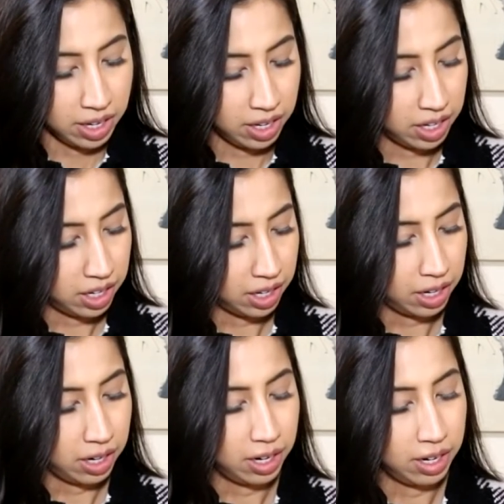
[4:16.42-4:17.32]

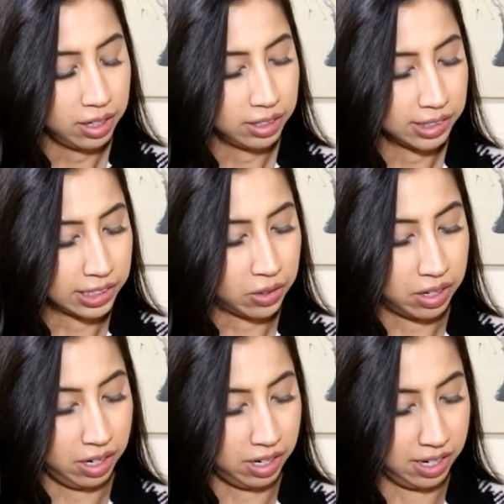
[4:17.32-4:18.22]
Here, so
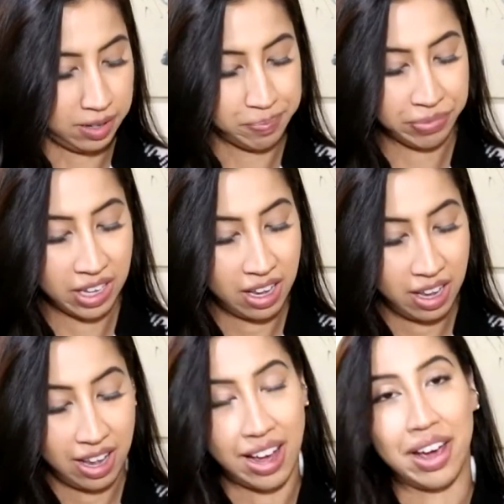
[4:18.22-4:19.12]

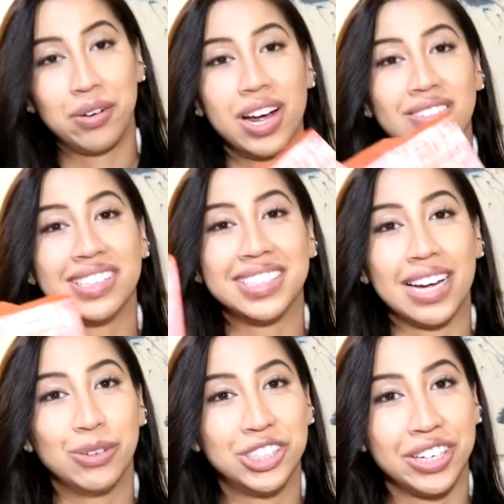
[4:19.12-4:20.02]
I don't have a
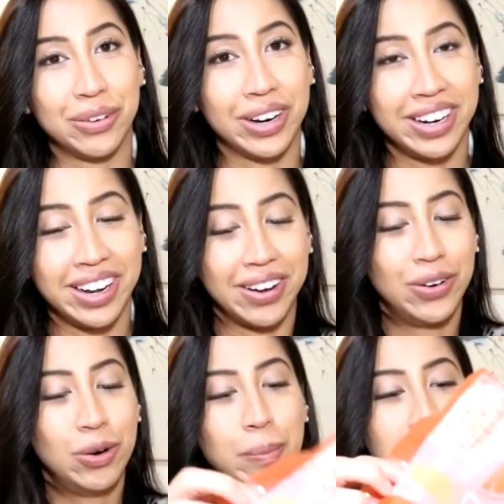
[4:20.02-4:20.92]
sandwich in it right
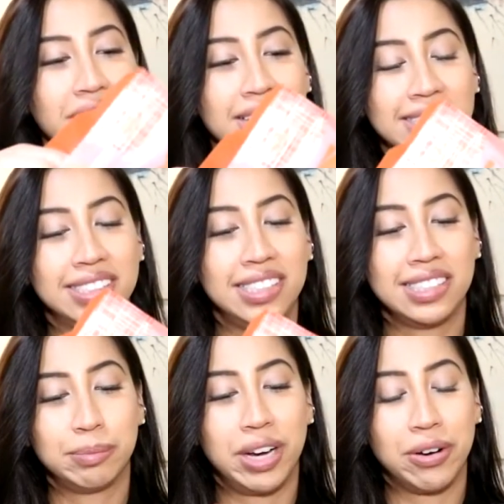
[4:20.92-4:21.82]
now, but this
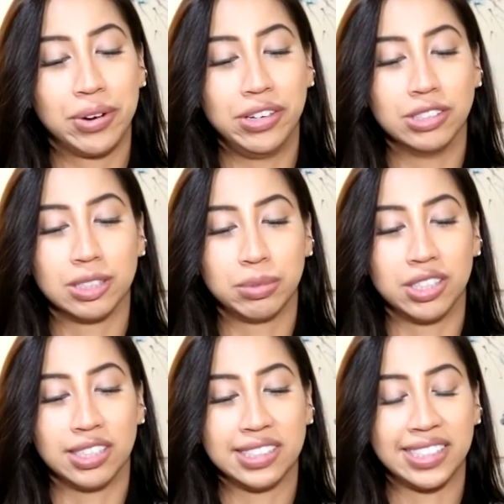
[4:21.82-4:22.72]
is my
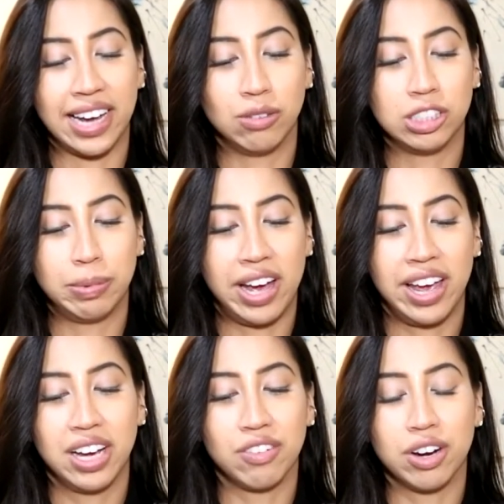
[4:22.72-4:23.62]
reusable sandwich
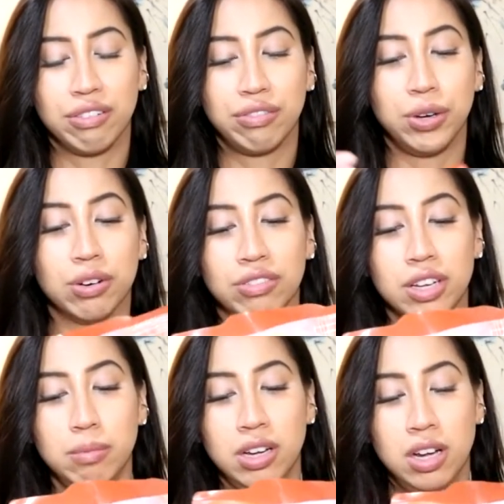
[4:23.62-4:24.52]
bag. I've got a few of
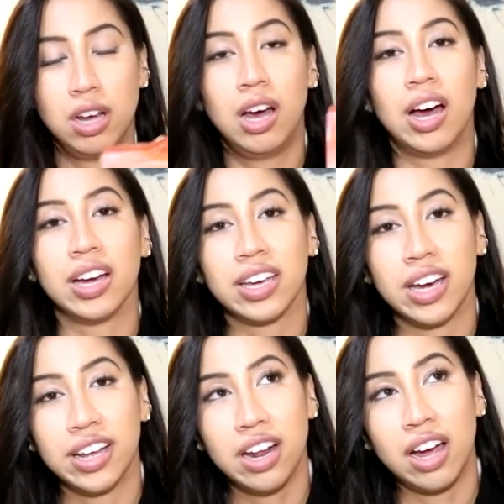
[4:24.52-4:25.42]
them.
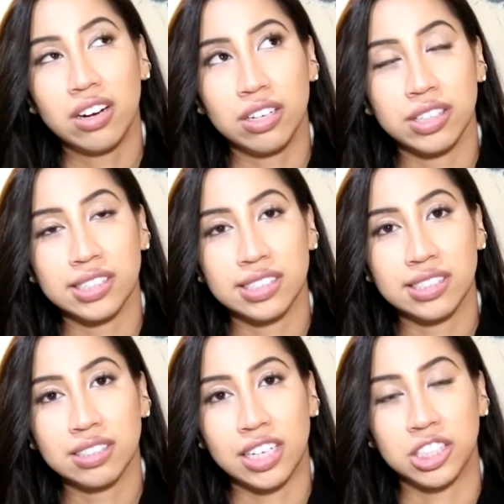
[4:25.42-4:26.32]
Again, I got
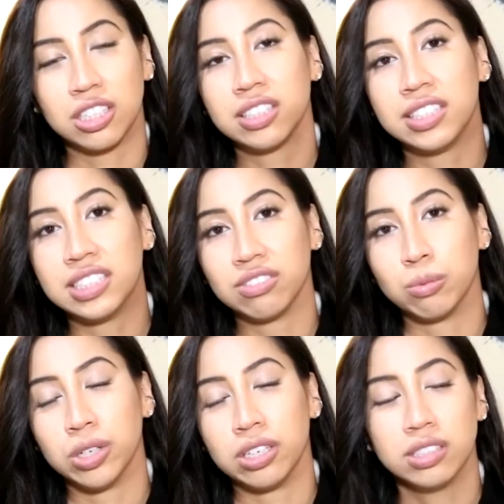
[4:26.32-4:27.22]
this, actually, I got these from
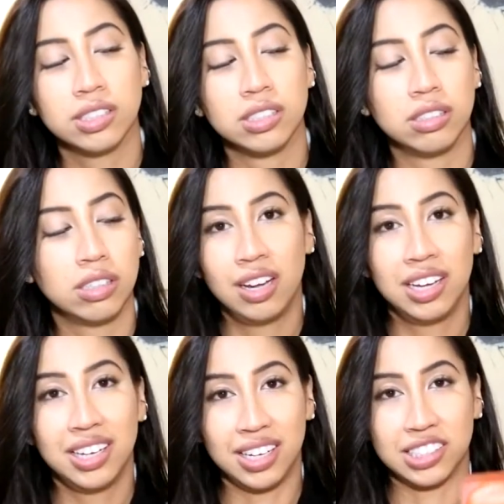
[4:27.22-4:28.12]
Winners.
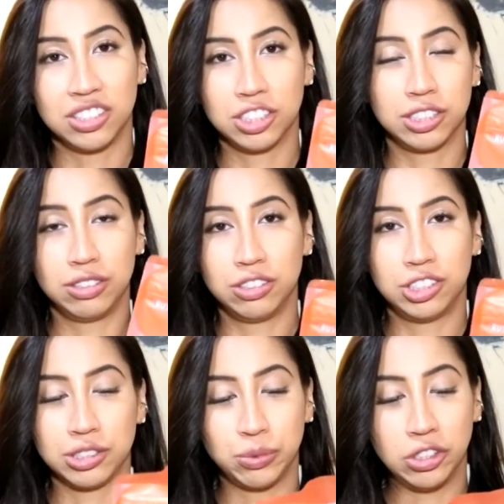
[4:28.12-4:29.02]
Yeah, so there's
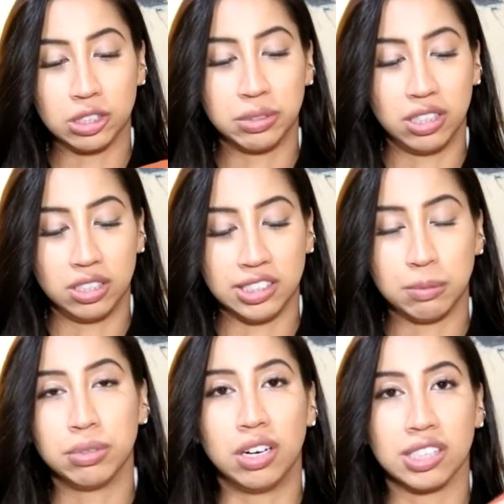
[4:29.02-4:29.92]
just reusable
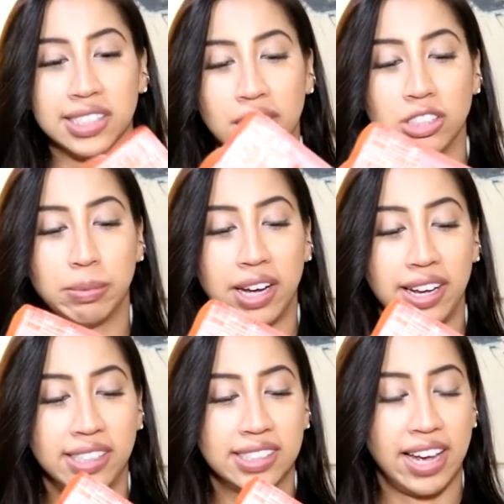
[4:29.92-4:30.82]
Ziploc sandwich
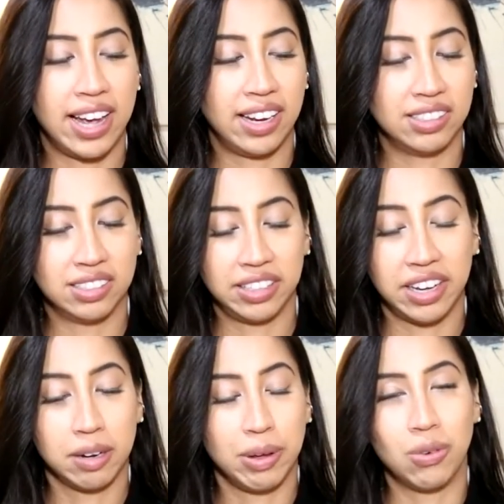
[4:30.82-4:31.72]
bags and they
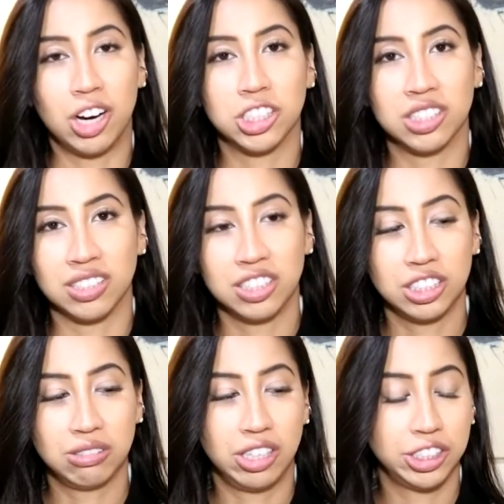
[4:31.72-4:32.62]
can be washed in the
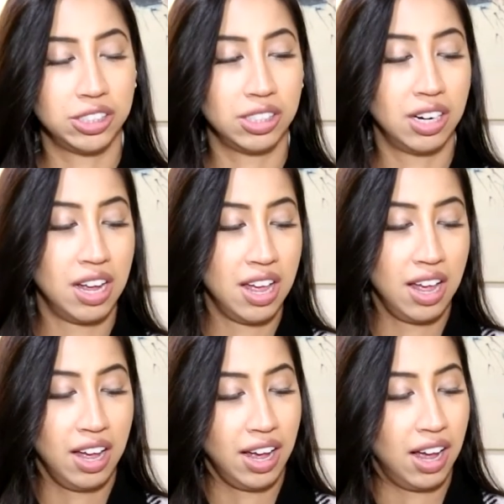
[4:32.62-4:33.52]
dishwasher.
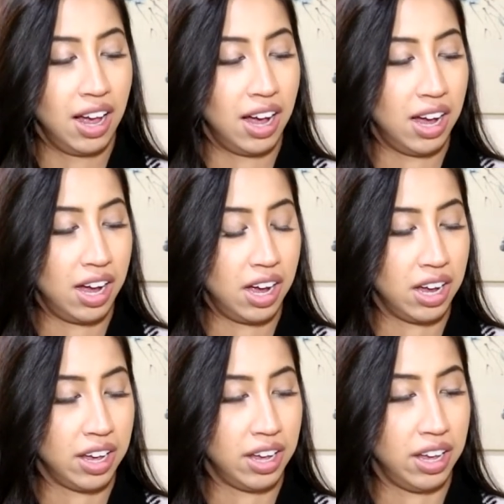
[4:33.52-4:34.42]

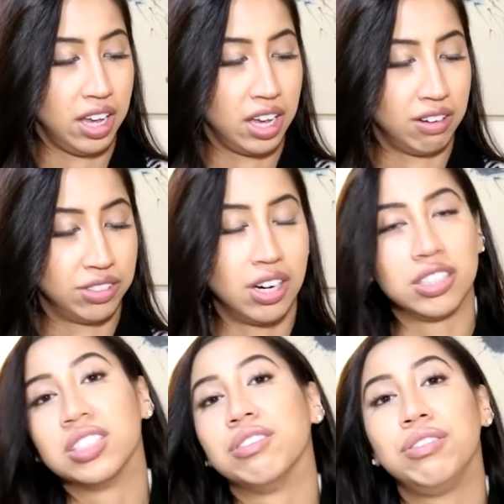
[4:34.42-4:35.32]
I have
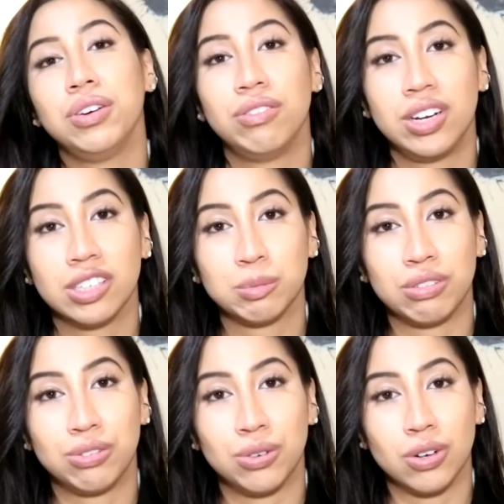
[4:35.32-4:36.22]
talked in a few videos
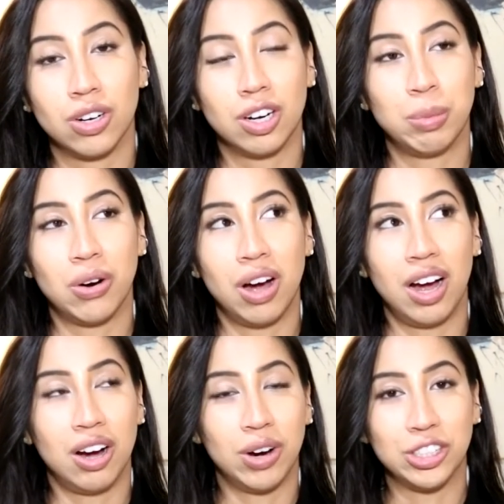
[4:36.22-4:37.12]
before about
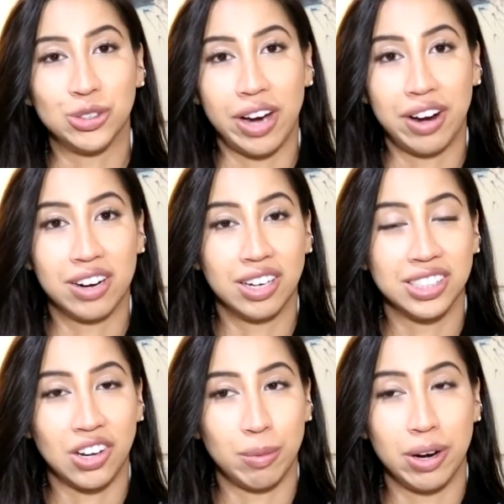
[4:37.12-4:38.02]
how I try to cut
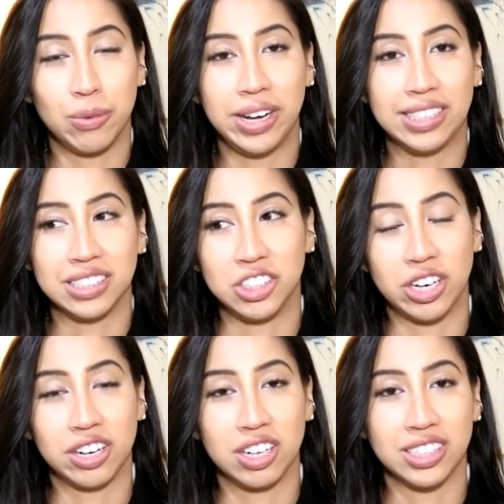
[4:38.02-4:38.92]
down on my waste and I
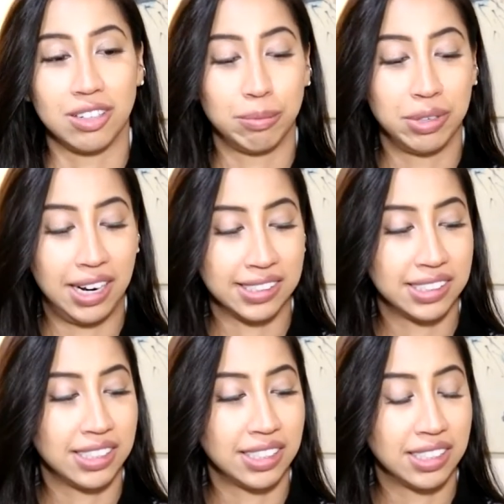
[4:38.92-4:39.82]
try to cut down on
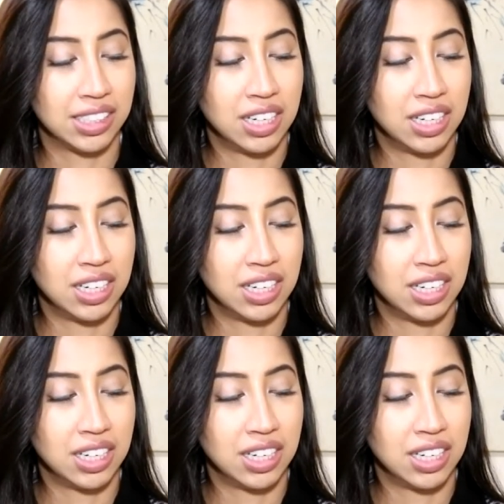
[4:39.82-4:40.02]
plastic.